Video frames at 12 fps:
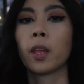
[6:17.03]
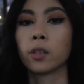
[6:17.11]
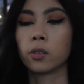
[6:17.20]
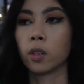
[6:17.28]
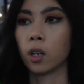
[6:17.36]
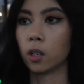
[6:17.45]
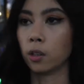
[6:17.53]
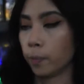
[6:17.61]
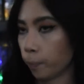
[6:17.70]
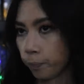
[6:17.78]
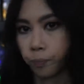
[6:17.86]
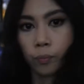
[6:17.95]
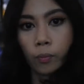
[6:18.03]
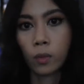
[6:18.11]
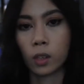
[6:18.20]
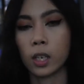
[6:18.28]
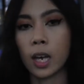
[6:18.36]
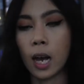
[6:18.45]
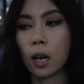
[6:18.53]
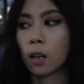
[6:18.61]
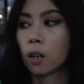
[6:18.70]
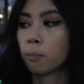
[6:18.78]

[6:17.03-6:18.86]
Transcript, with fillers: So yeah.